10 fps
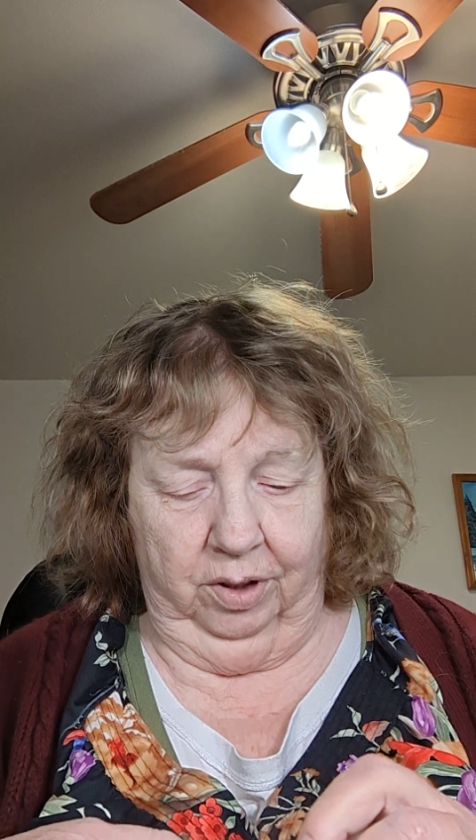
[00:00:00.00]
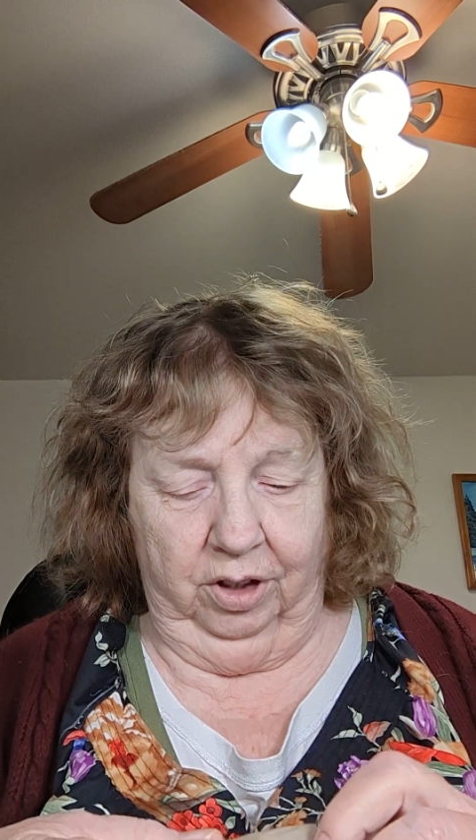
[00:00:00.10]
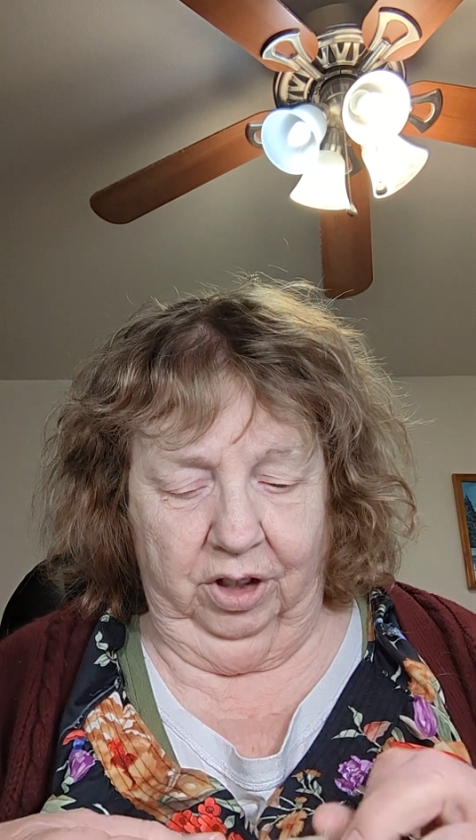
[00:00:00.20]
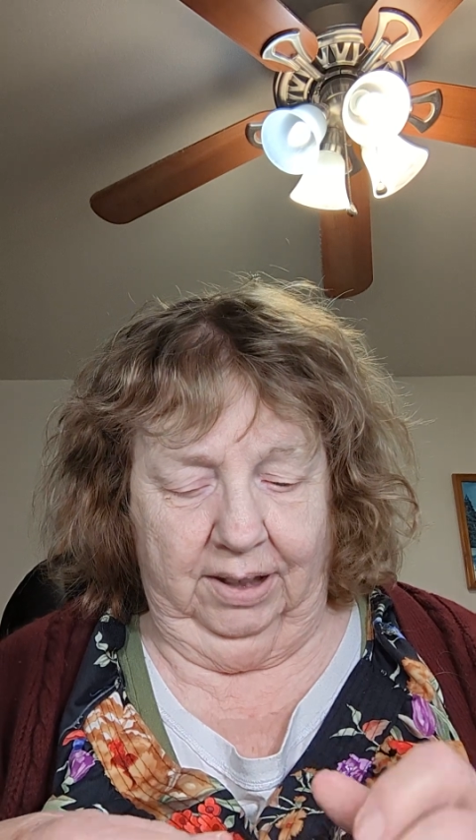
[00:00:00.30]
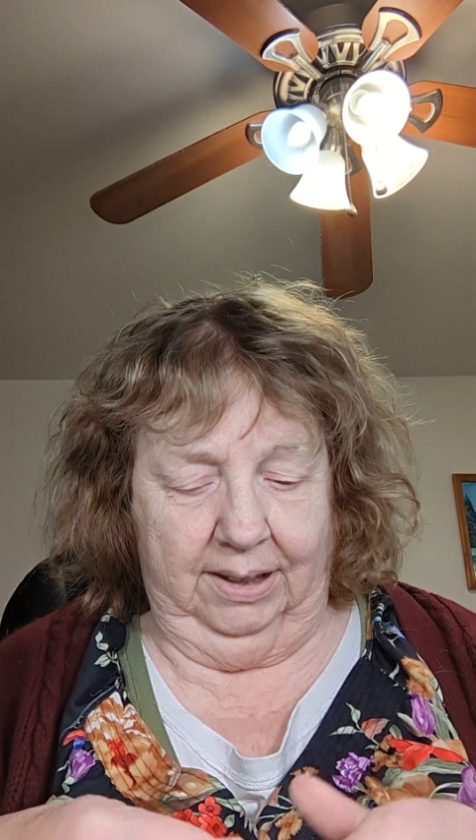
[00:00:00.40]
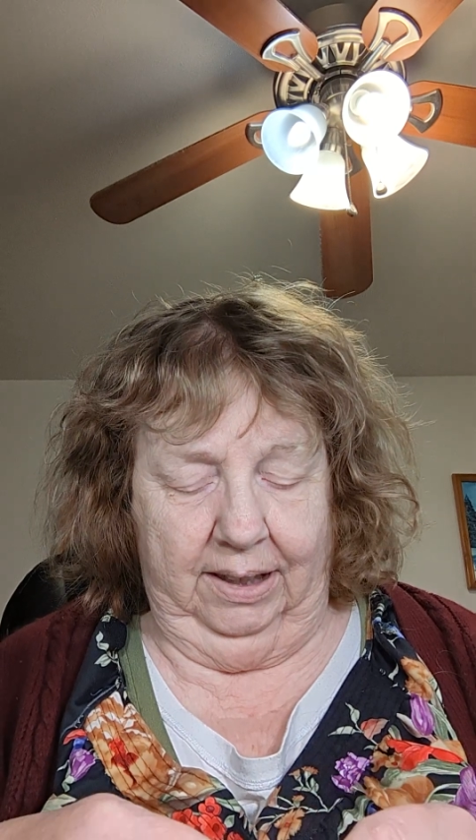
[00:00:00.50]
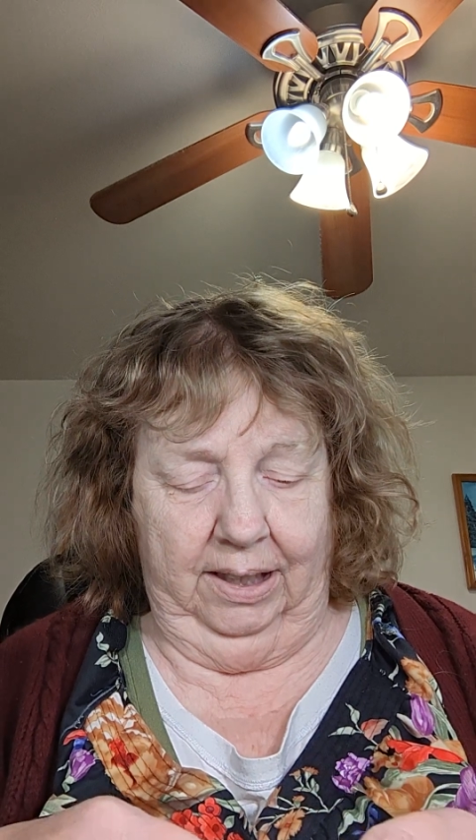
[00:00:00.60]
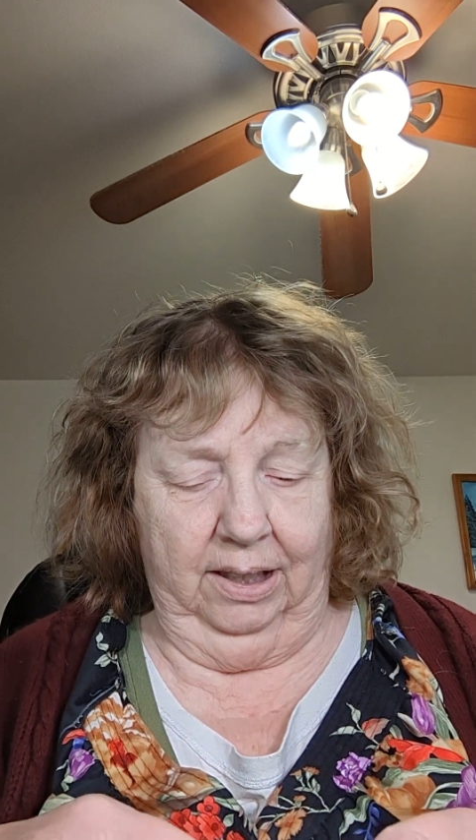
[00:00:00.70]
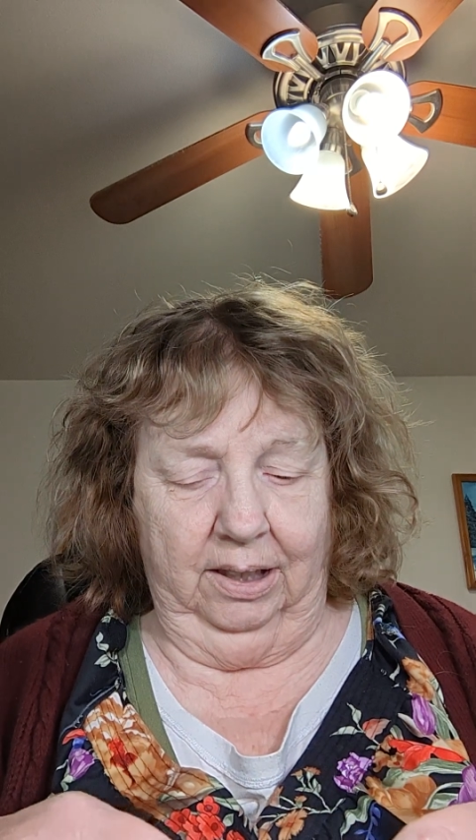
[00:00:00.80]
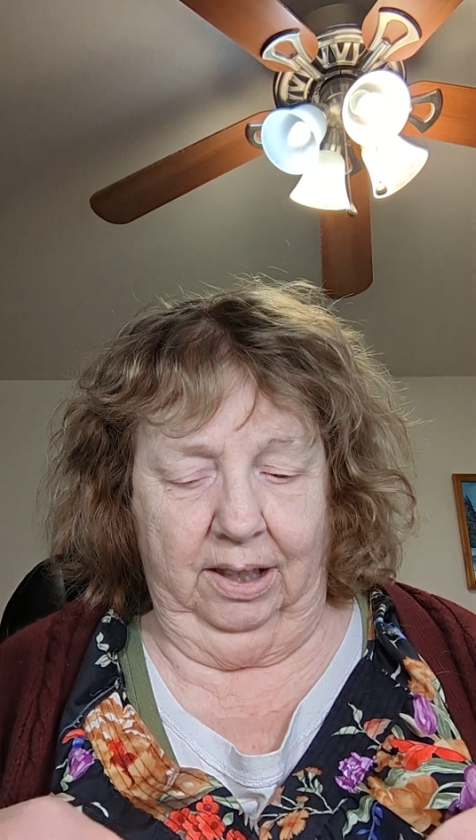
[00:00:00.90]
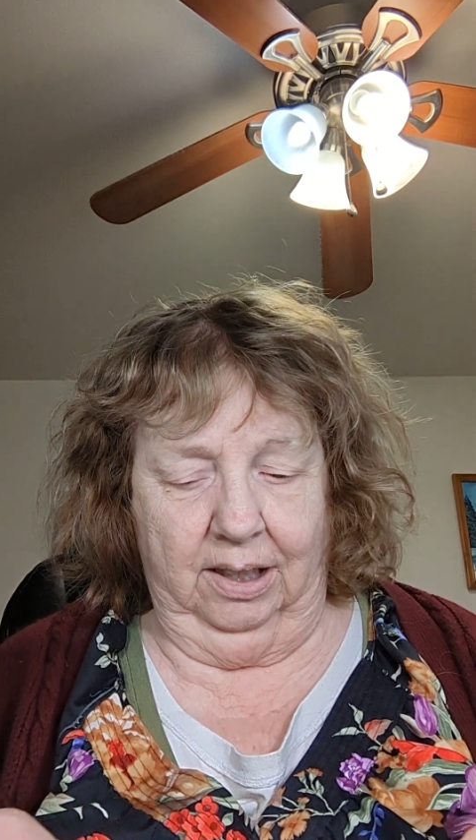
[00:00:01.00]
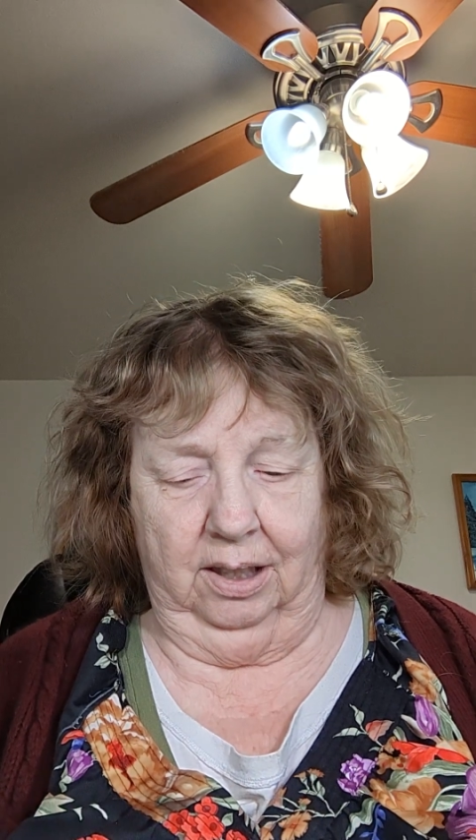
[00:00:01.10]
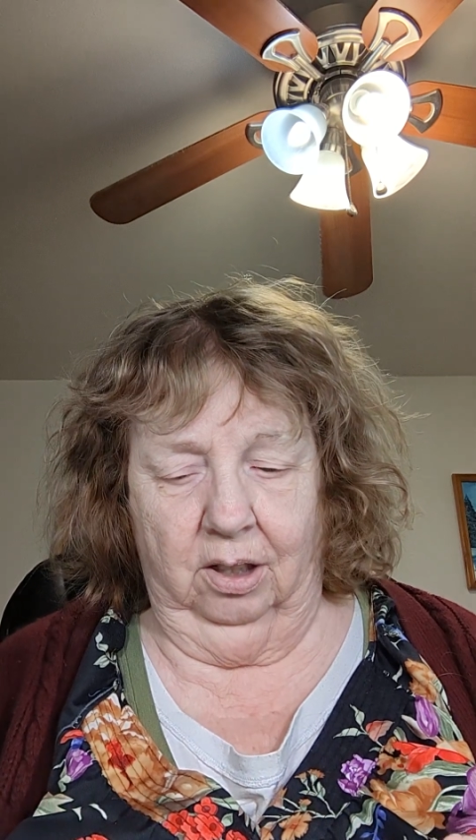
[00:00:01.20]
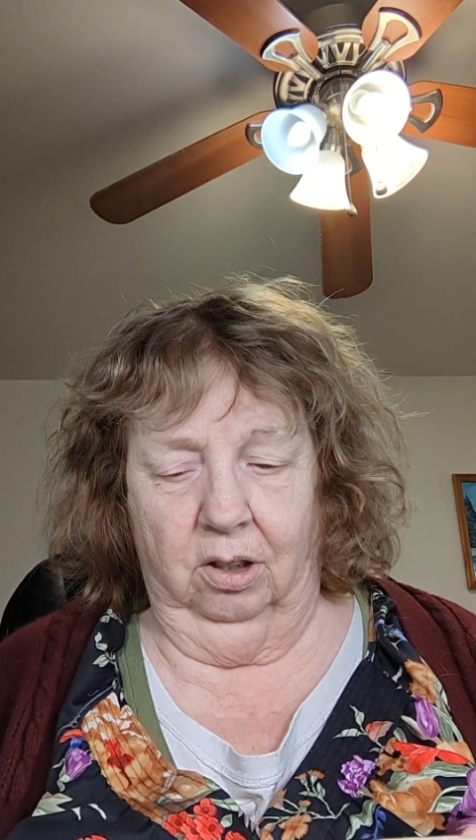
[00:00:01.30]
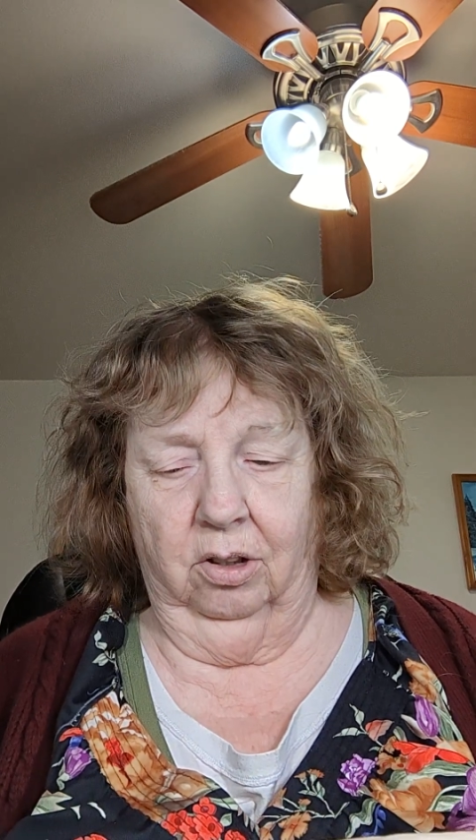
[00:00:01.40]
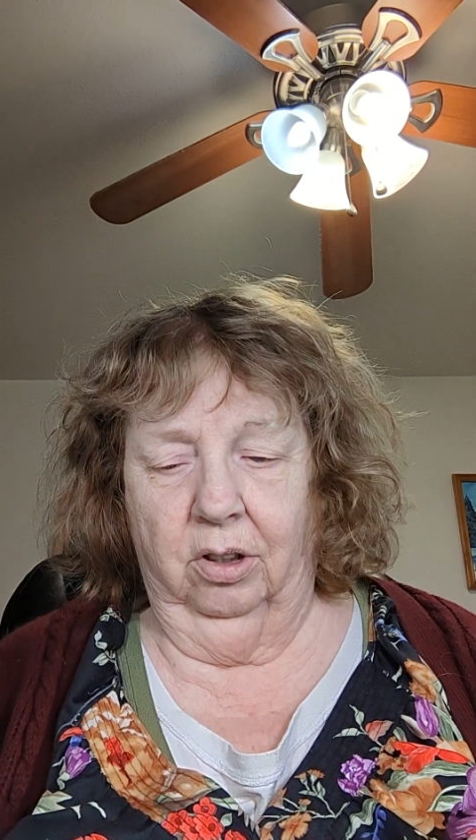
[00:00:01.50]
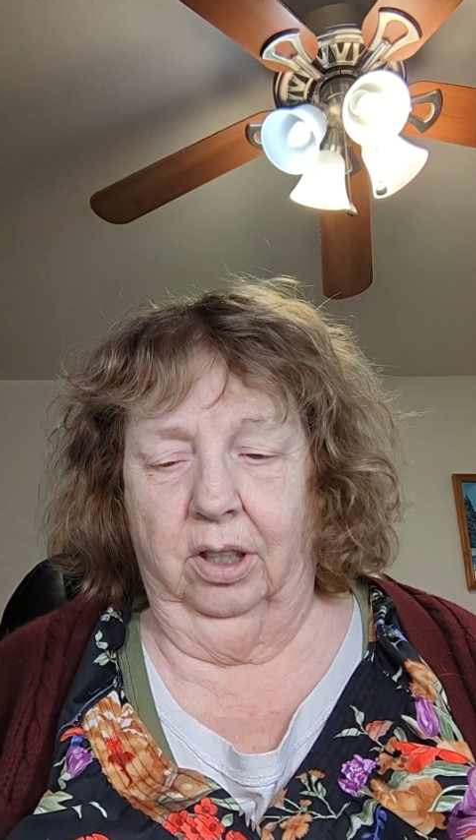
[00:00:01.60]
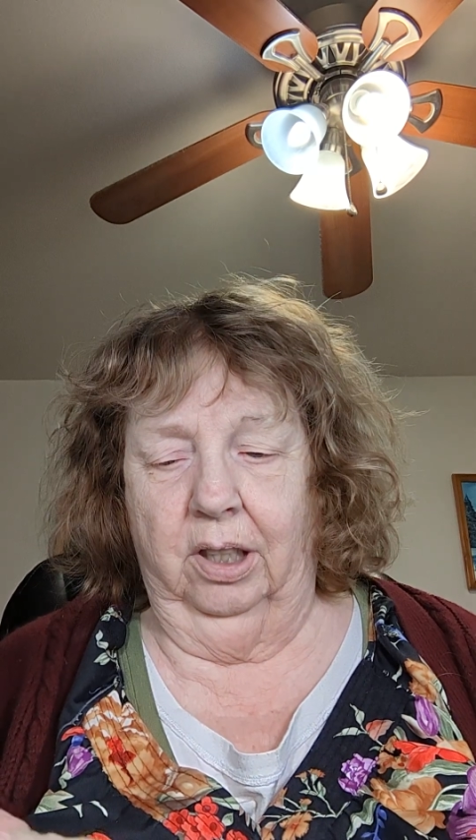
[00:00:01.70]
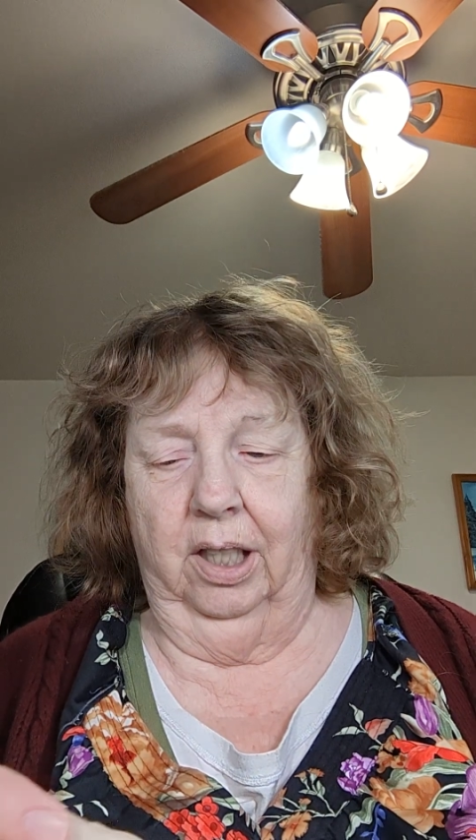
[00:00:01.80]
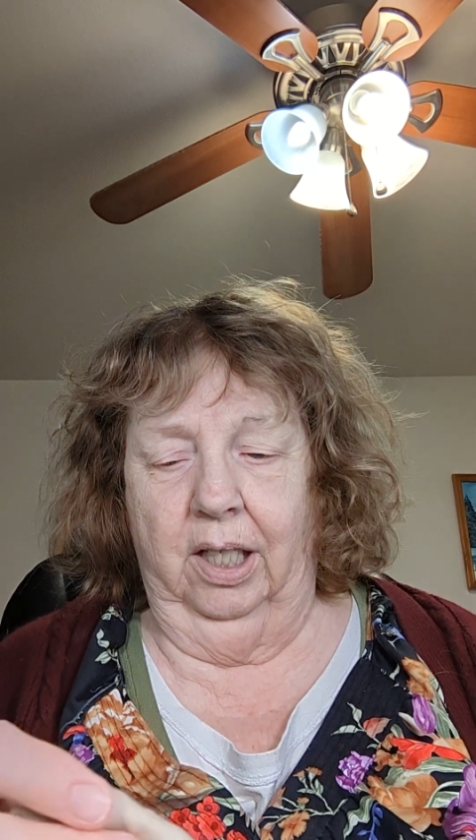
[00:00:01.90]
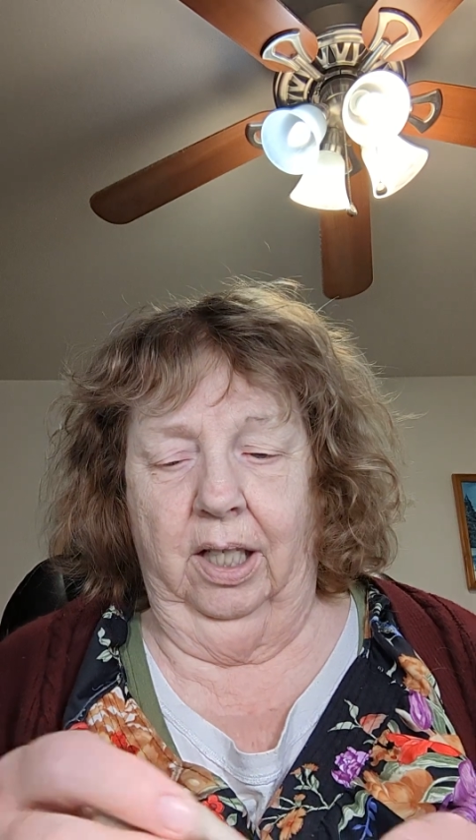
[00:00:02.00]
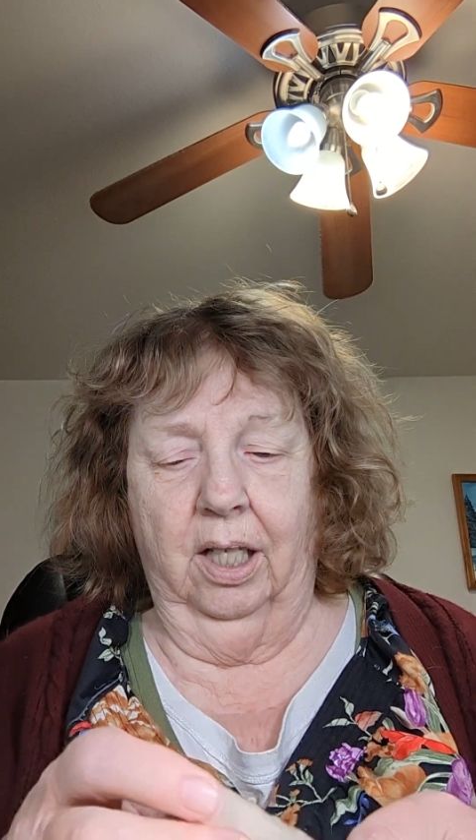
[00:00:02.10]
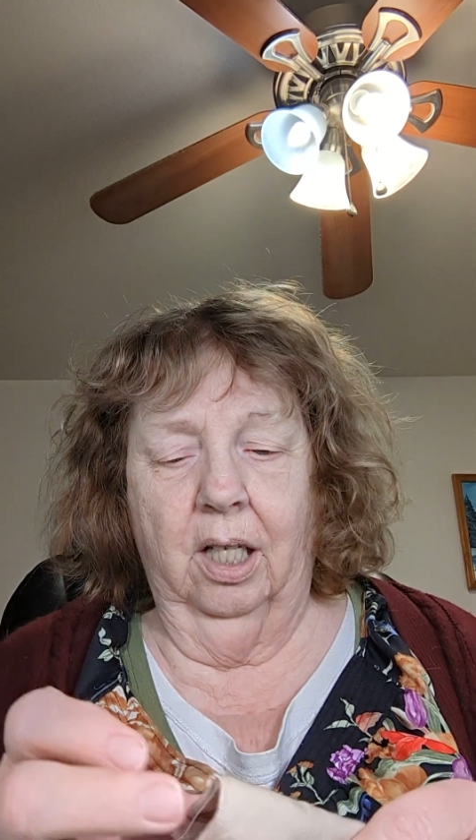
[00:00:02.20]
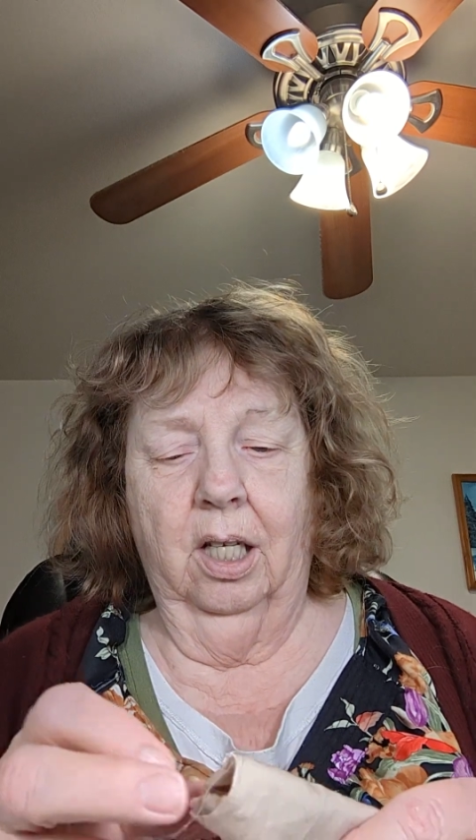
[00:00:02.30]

And she said, it doesn't hurt today.